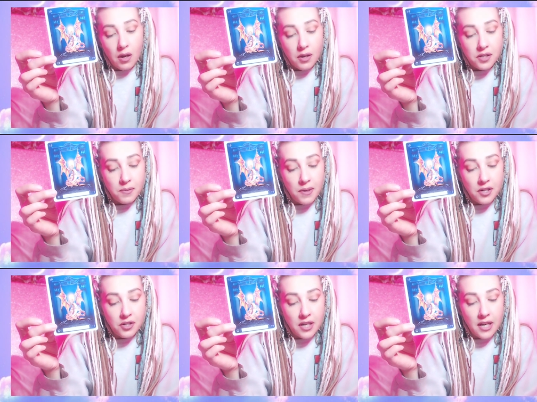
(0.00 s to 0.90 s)

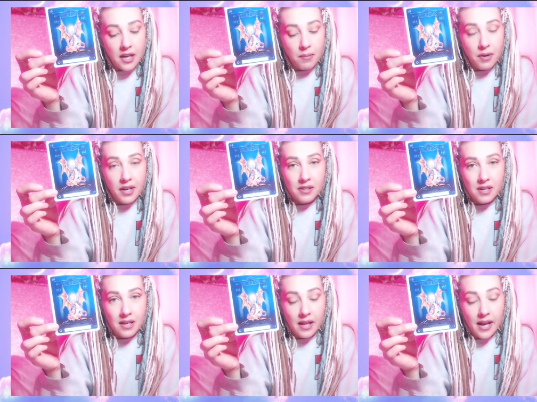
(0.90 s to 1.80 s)
Spiritually, it brings
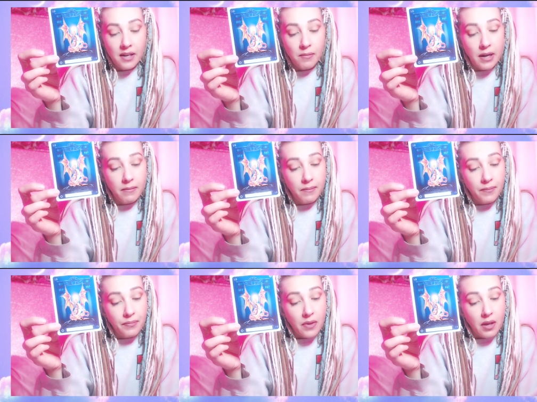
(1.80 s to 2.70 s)
enlightenment,
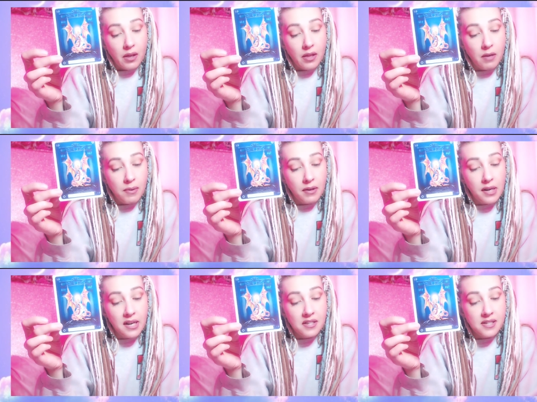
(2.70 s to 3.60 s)
the
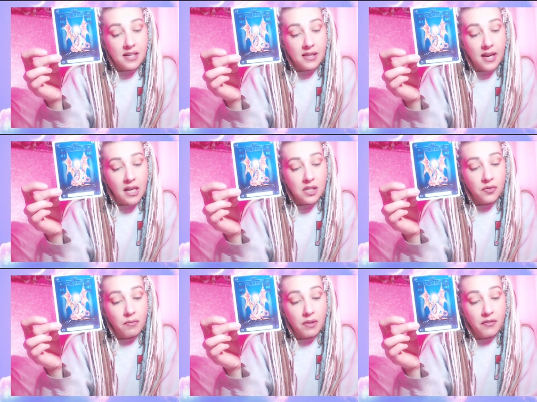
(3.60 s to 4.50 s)
ability to see things
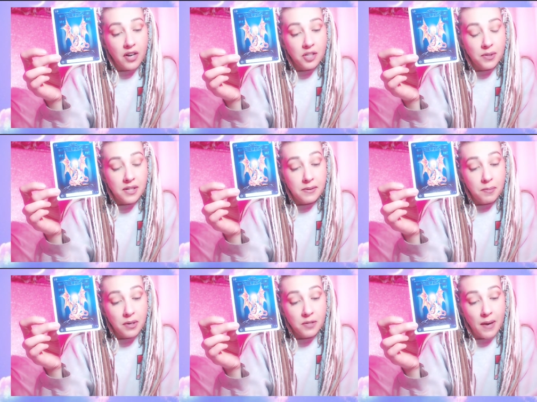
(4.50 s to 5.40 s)
from the fresh
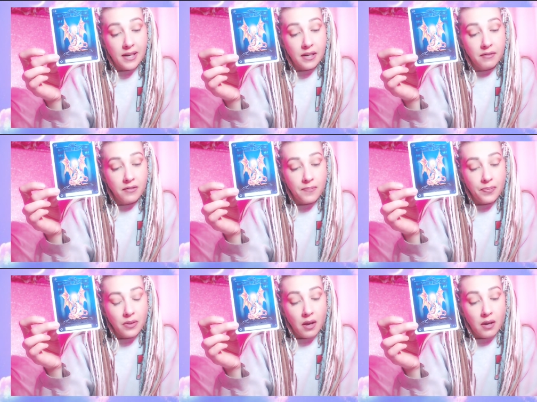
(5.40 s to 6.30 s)
perspective.
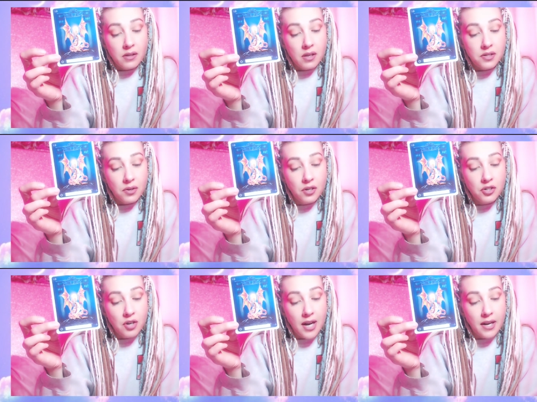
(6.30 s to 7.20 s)
The solar
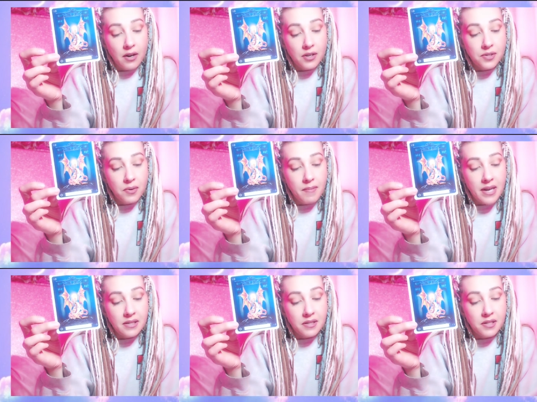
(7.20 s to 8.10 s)
dragon also
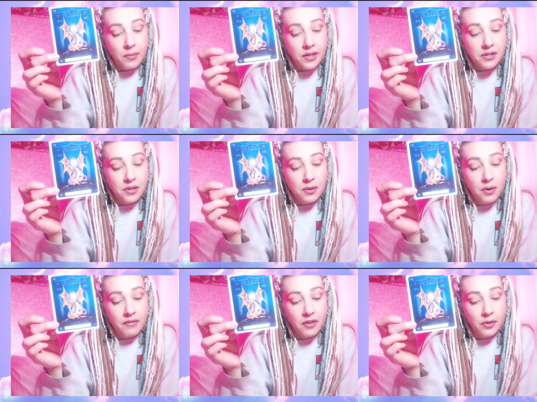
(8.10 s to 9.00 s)
reminds us that we too
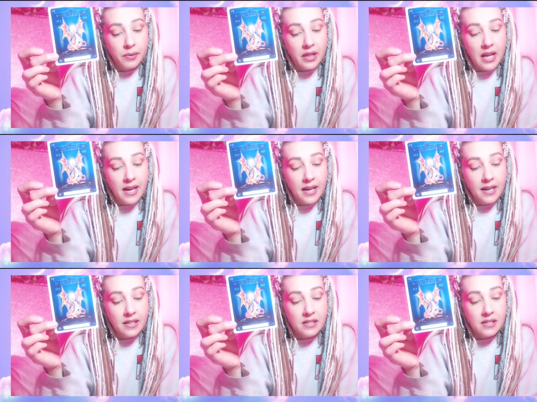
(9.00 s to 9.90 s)
are filled with light, and
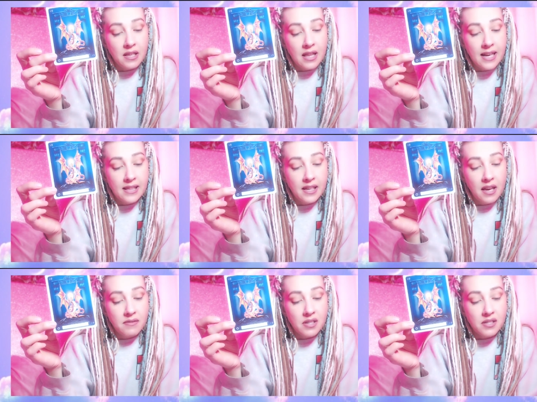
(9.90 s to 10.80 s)
it's the light that
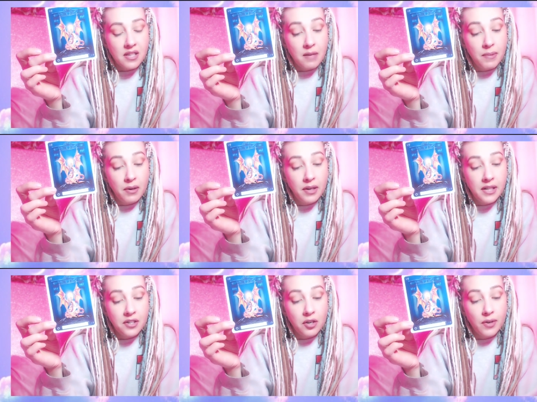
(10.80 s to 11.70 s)
gives us the ability
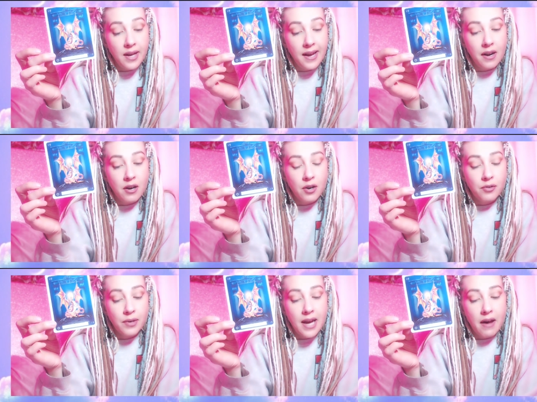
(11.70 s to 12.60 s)
to create our own
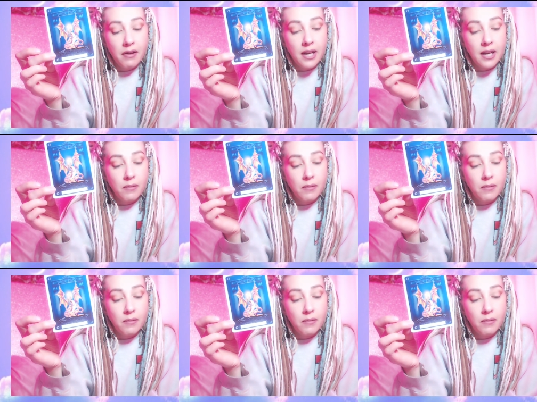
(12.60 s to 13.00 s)
reality.